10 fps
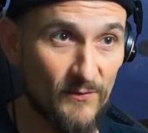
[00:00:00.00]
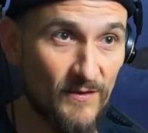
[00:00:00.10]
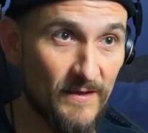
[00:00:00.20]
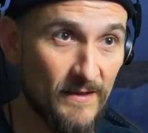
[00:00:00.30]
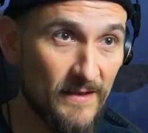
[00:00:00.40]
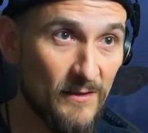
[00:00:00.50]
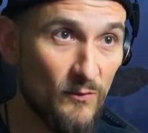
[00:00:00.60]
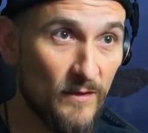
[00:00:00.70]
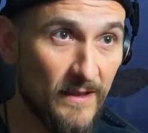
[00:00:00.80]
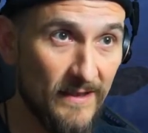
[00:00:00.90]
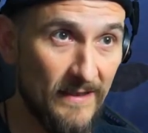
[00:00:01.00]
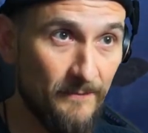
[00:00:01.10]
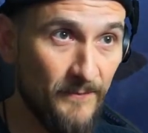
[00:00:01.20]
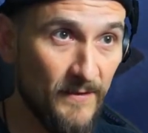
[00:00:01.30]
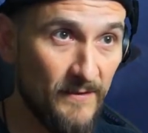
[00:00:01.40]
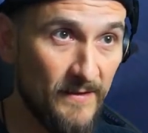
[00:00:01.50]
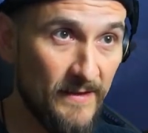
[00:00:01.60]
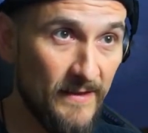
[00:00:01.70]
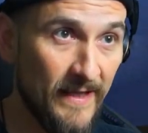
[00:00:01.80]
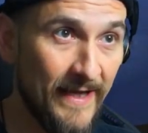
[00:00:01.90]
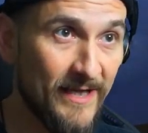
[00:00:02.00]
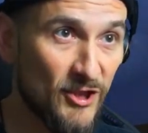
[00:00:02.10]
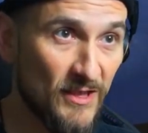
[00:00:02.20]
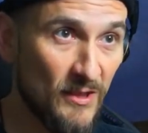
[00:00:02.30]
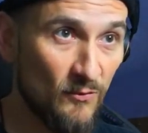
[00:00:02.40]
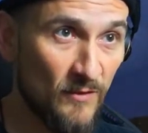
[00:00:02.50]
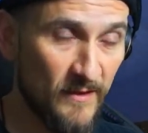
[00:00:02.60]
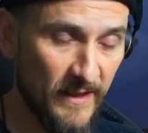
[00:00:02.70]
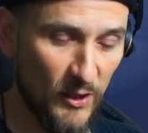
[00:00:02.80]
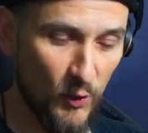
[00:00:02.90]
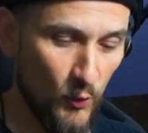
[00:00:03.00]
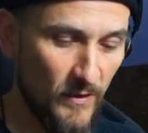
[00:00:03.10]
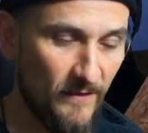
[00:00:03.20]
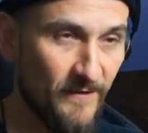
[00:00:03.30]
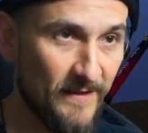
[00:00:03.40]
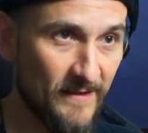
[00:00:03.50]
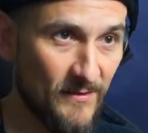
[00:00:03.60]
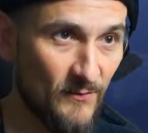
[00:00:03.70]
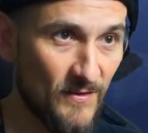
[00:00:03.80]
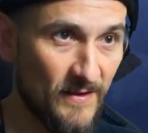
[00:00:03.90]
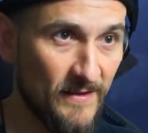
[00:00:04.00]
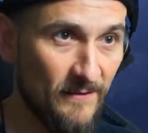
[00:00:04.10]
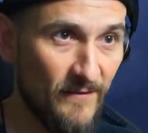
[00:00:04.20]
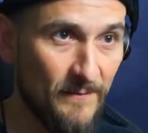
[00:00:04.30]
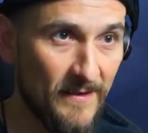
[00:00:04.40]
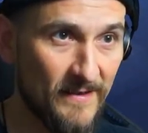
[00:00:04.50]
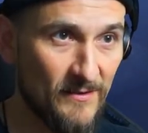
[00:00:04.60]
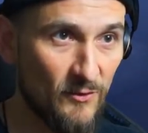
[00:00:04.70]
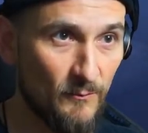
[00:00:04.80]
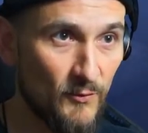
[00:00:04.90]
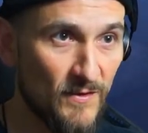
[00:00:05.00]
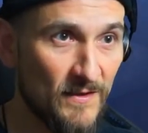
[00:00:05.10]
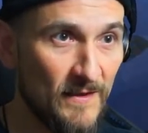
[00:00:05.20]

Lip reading: It's always worth coming back here from time to time. Even the white bream might bite here.